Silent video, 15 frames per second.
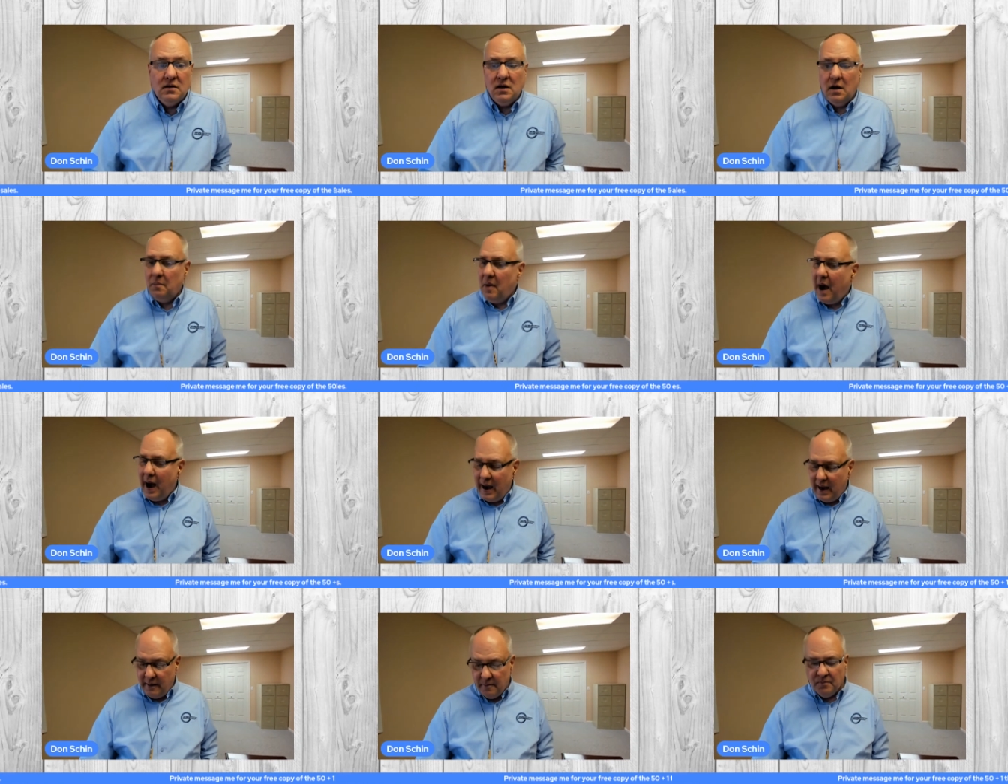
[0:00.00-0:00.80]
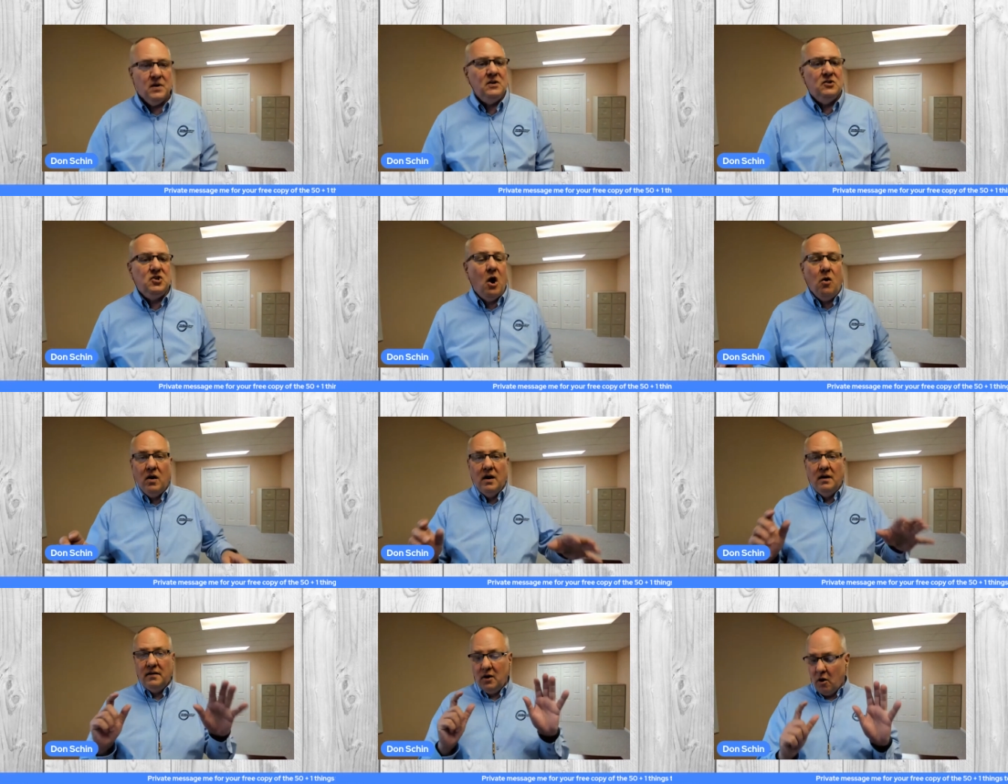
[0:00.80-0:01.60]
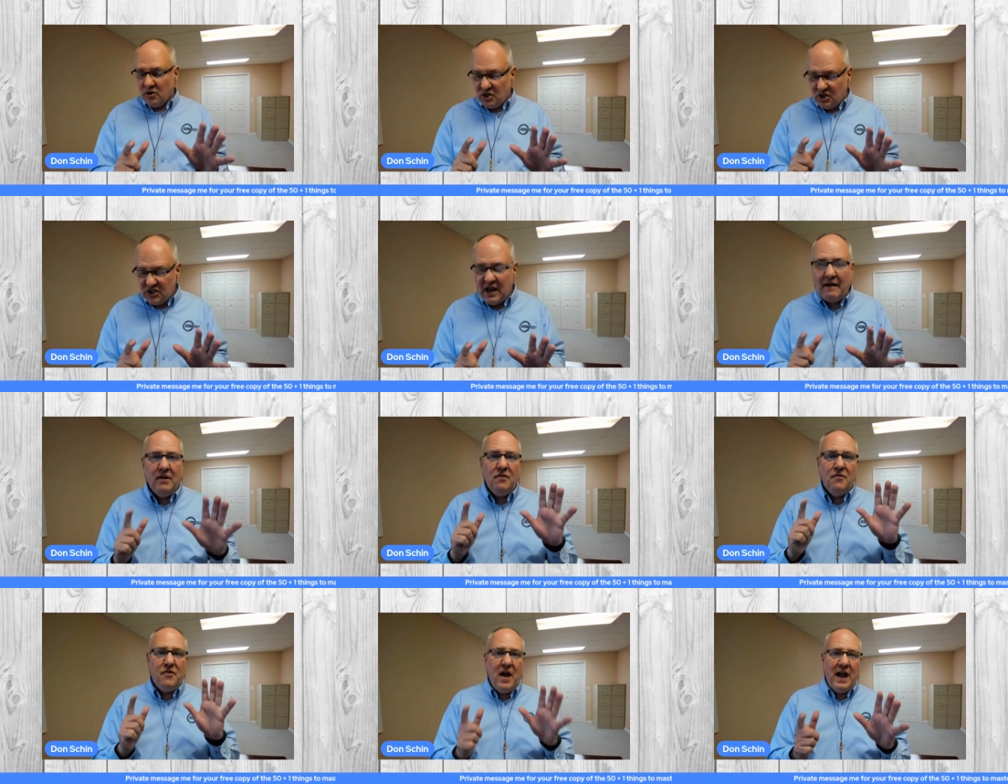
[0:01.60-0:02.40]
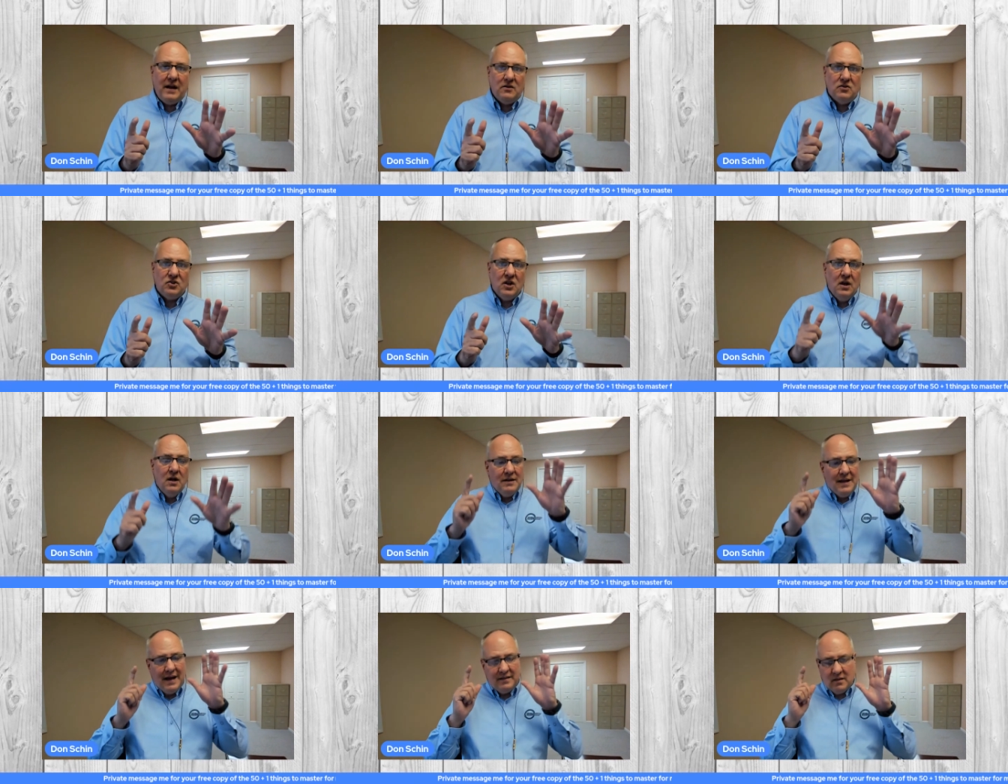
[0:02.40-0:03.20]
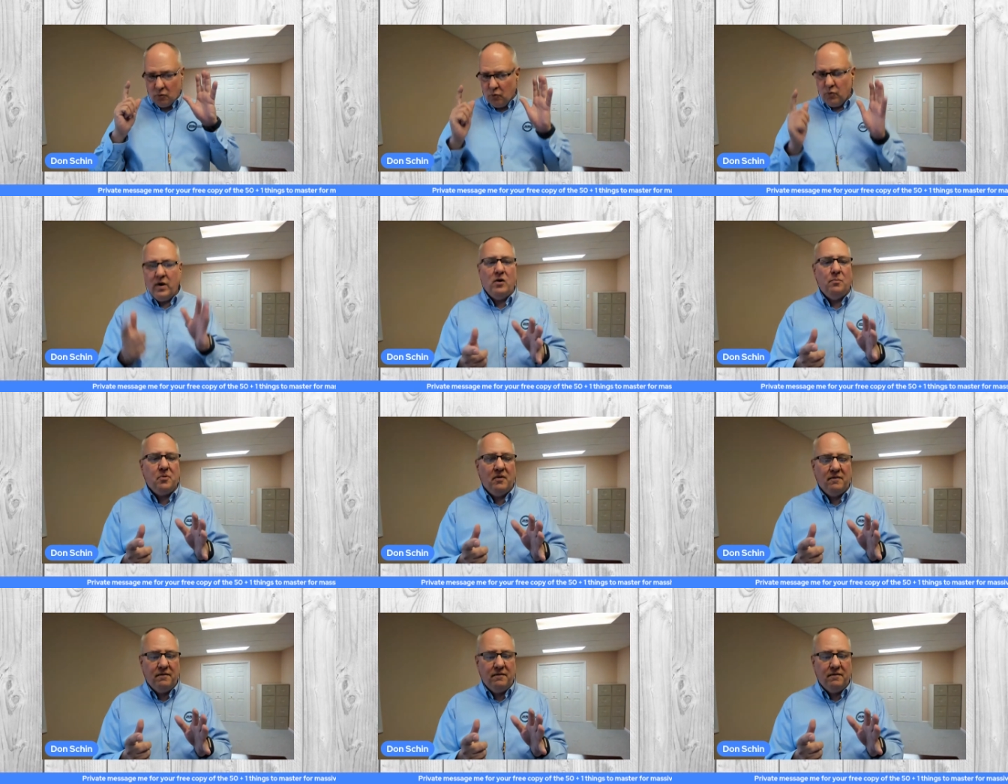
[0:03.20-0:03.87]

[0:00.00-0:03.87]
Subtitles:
to buy. So there are seven things that the real